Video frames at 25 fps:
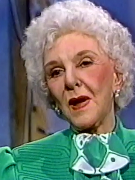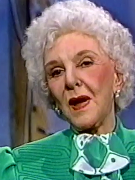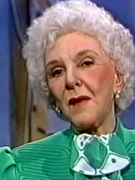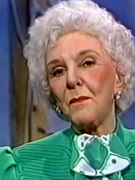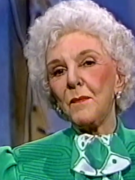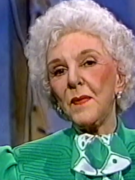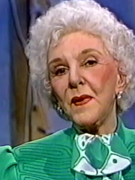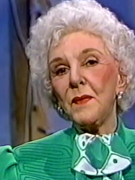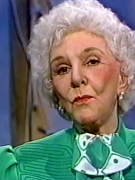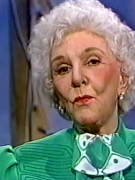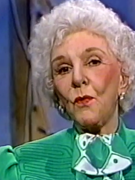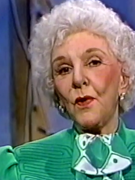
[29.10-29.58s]

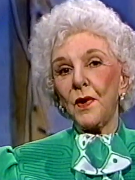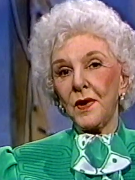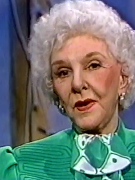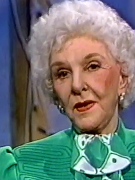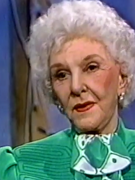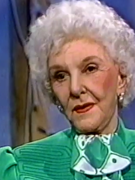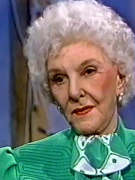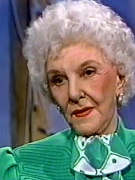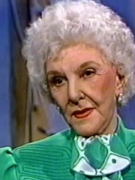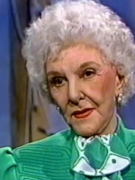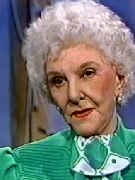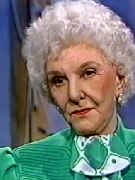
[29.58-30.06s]
I've been
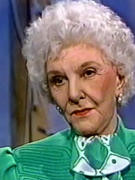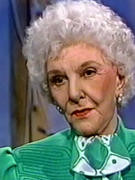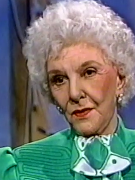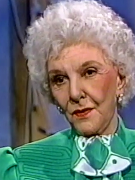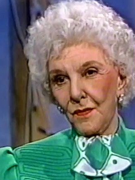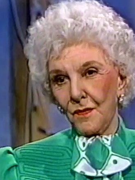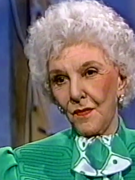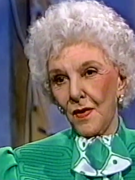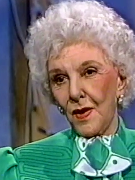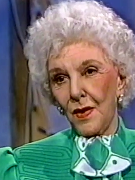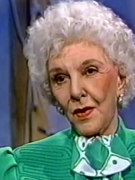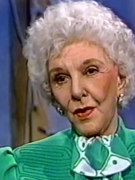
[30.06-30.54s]
wanting this
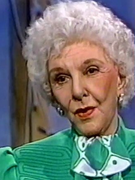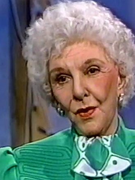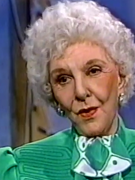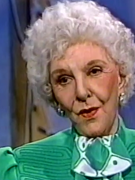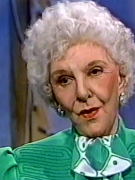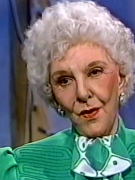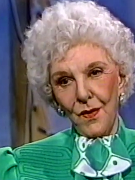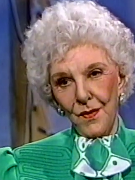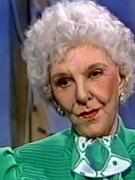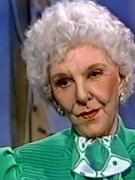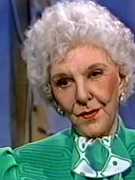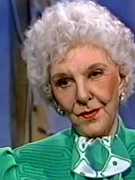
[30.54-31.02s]
for a
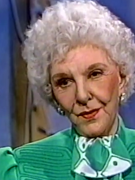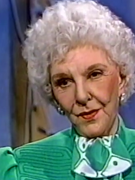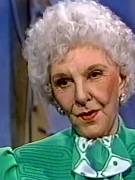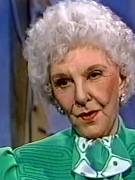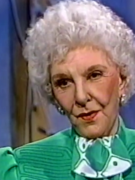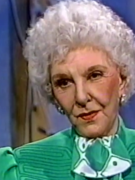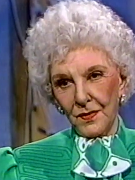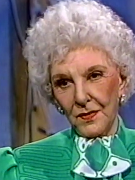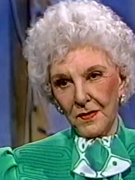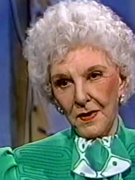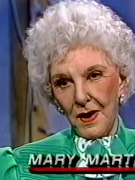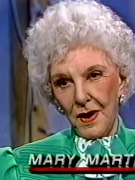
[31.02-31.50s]
long,
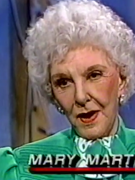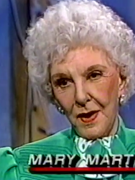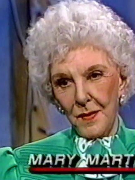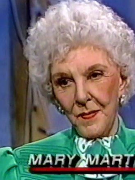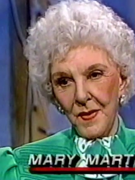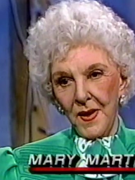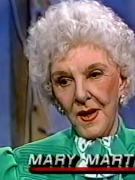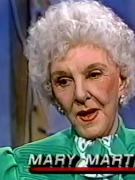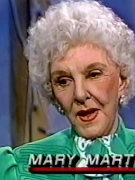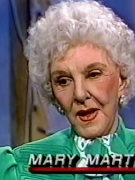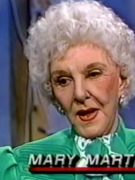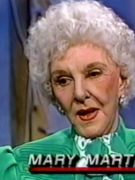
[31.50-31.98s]
long
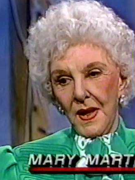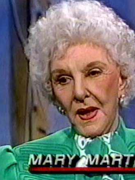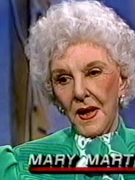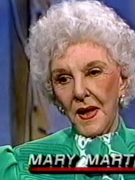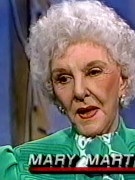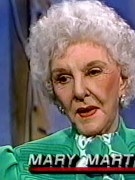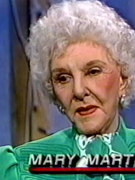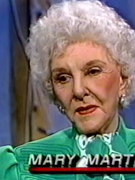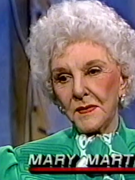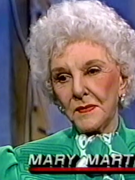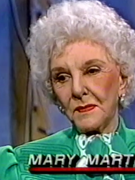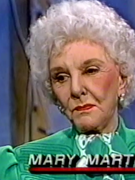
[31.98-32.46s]
time.
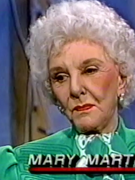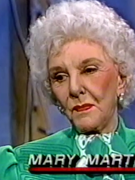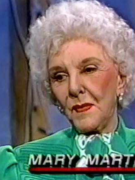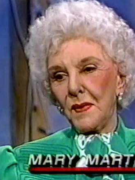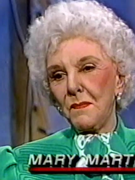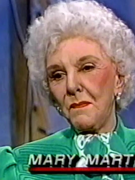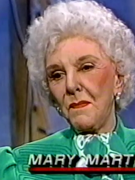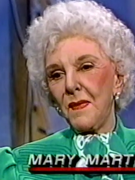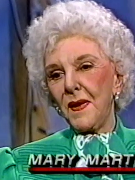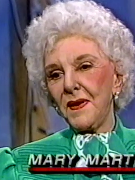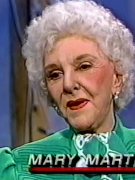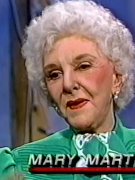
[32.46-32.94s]
And it's
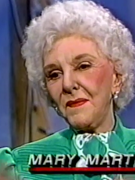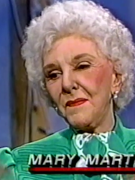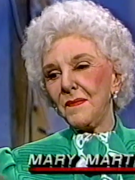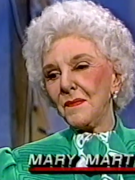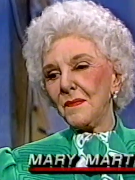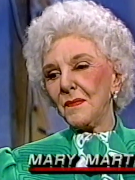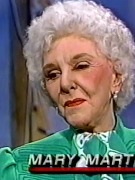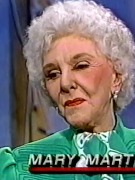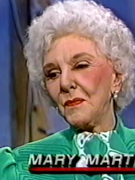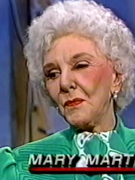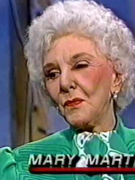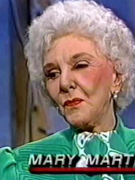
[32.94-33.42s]
been many
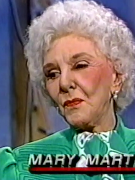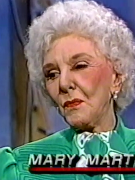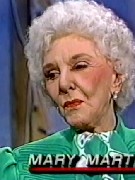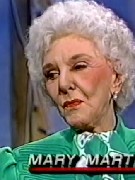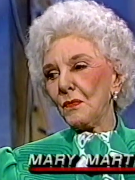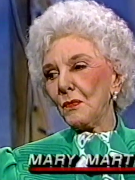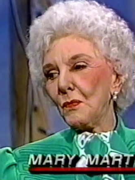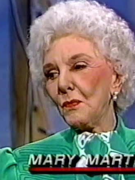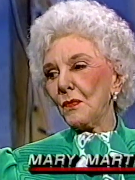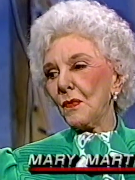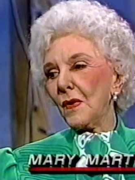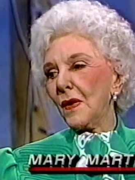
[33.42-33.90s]

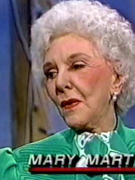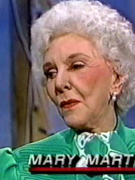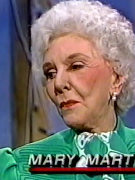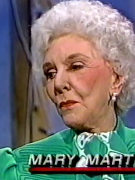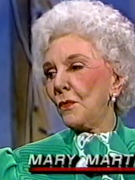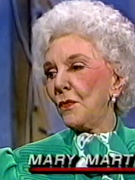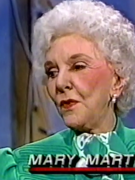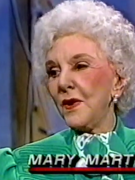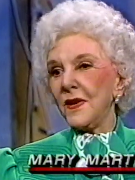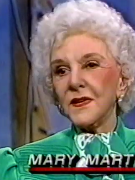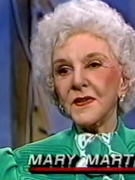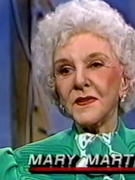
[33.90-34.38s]
uh,
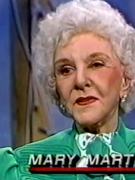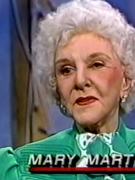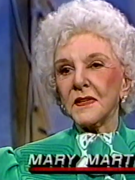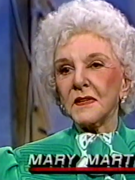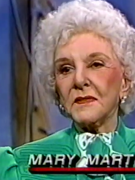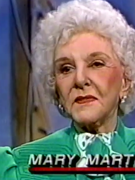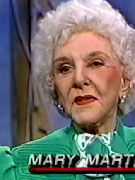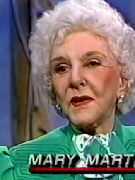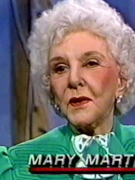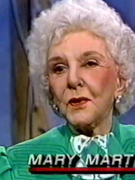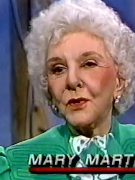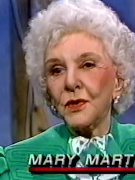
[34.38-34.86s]
reasons
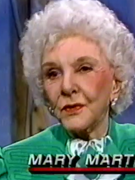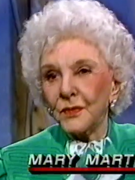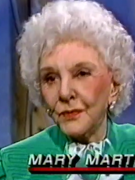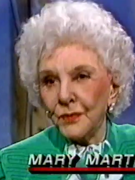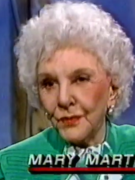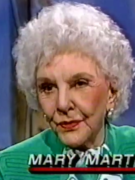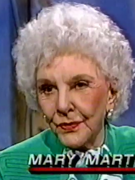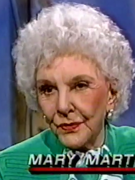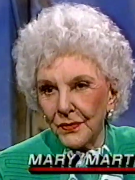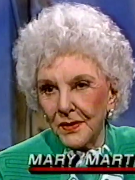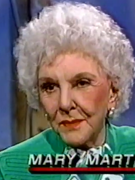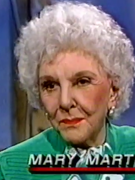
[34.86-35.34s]
that they couldn't
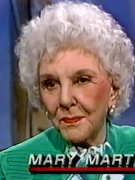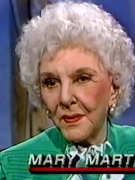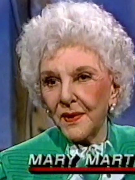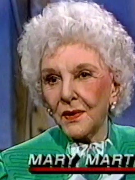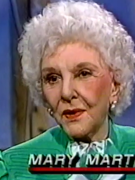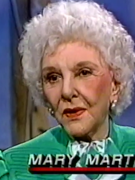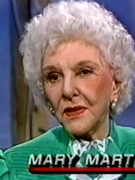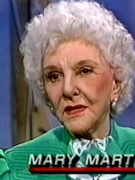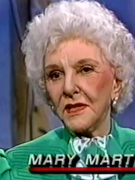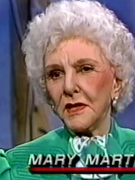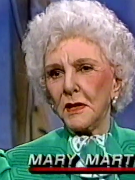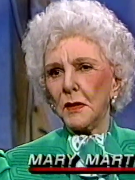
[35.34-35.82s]
do it
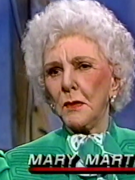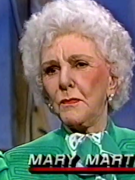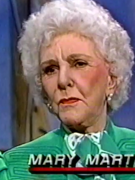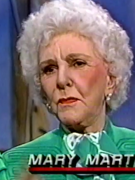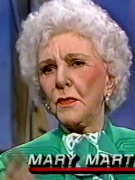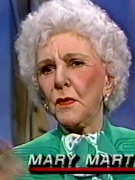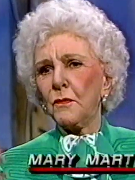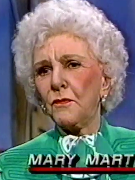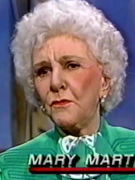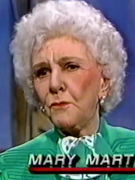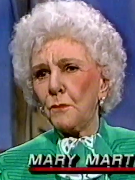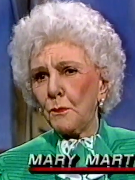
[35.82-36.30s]
because uh -huh. it
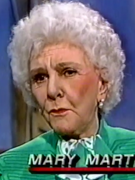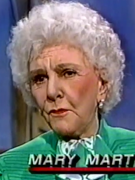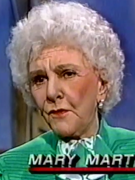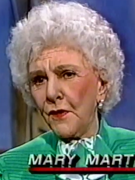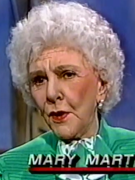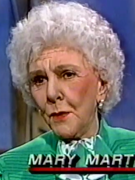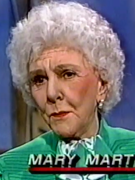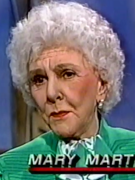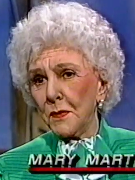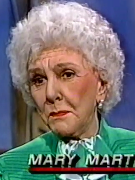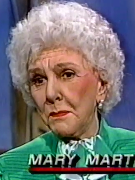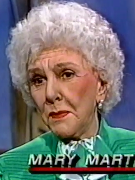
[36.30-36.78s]
uh-huh. the
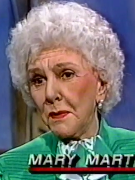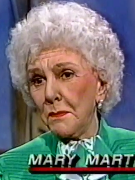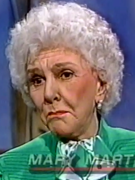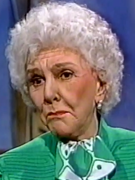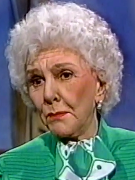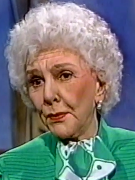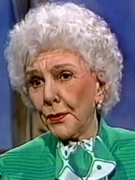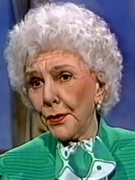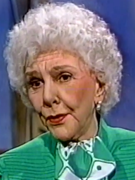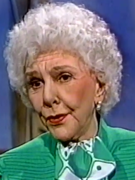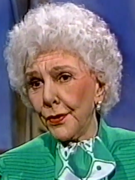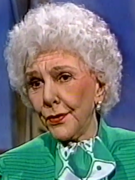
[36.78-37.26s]
film had been
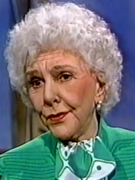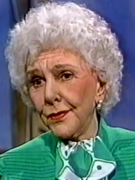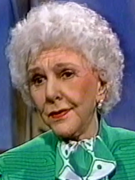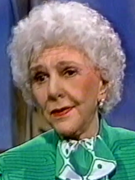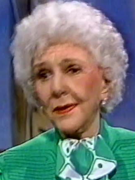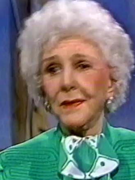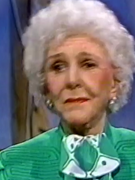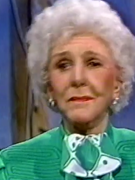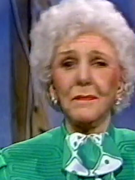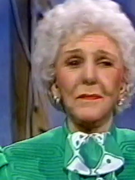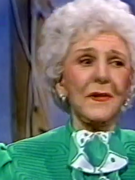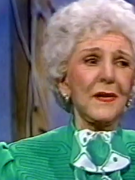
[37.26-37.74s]
burned
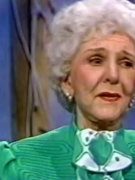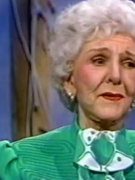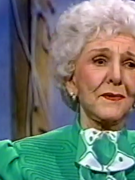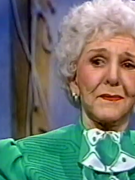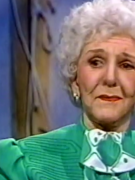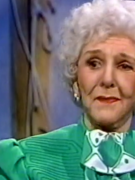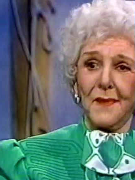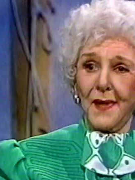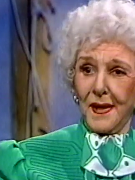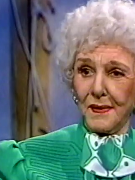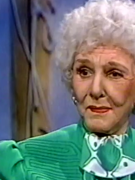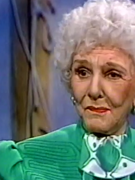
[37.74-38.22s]
and this
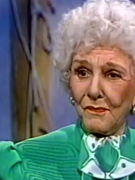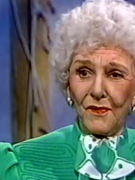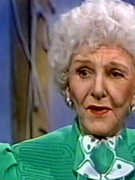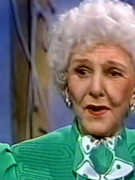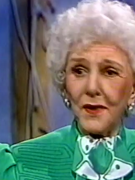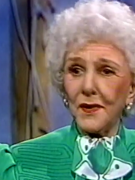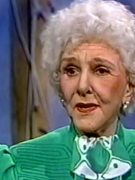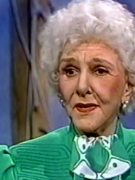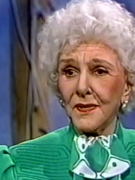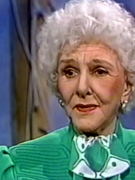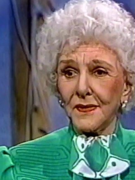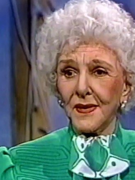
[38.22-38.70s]
and that. It was
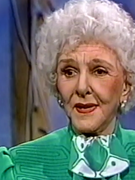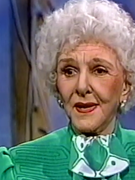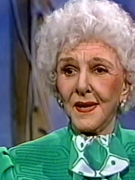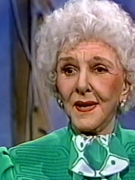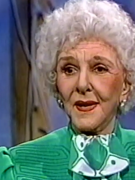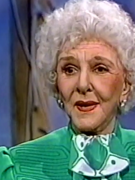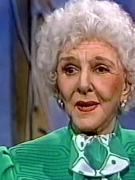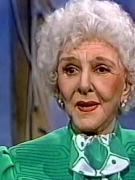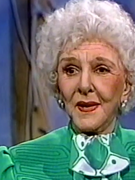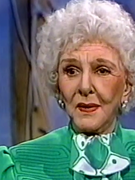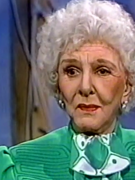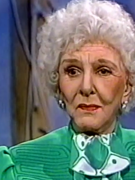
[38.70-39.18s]
Very, like a mystery
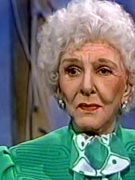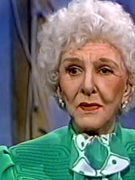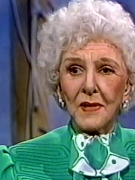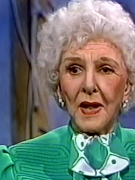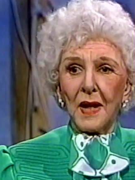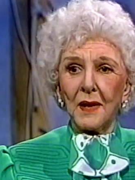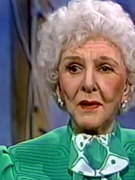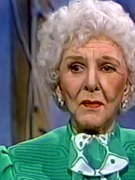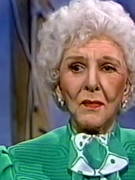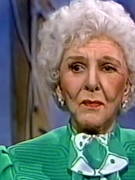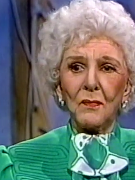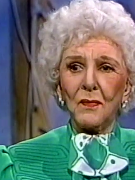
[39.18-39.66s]
story. Where
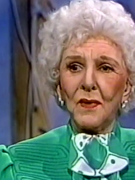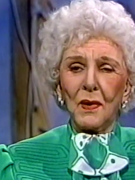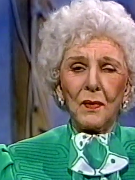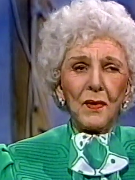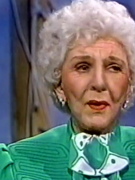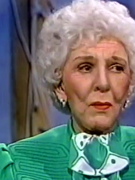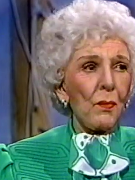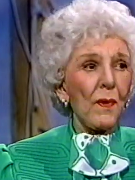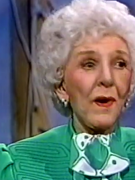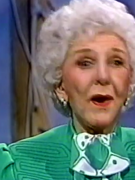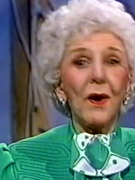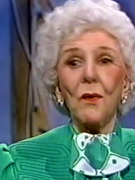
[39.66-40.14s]
was it,
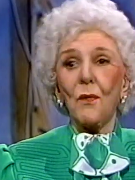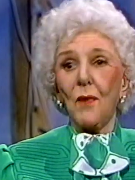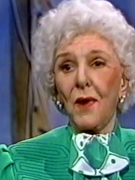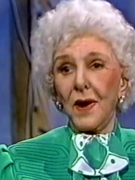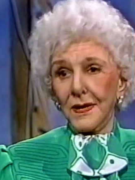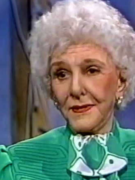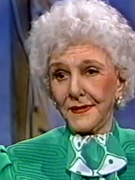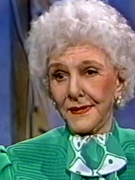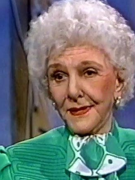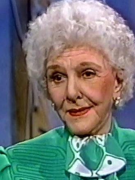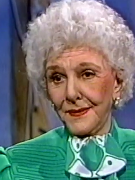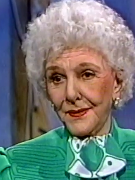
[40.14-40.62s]
huh? Where
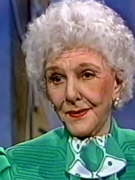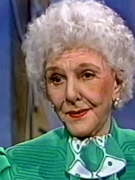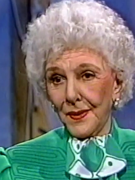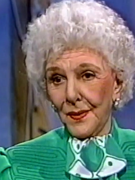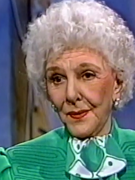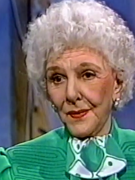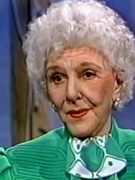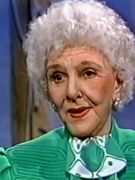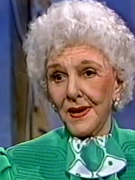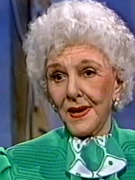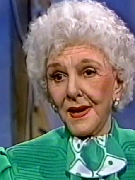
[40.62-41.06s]
was it, you know?